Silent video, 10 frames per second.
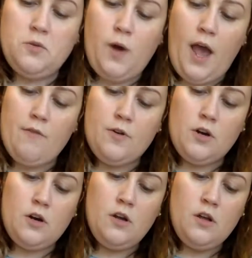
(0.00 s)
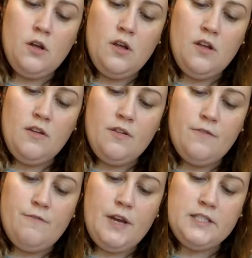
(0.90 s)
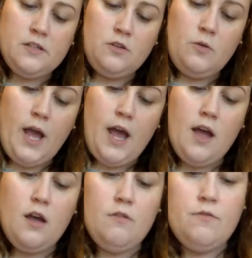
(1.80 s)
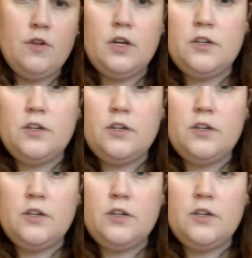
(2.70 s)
whatever vessel you have.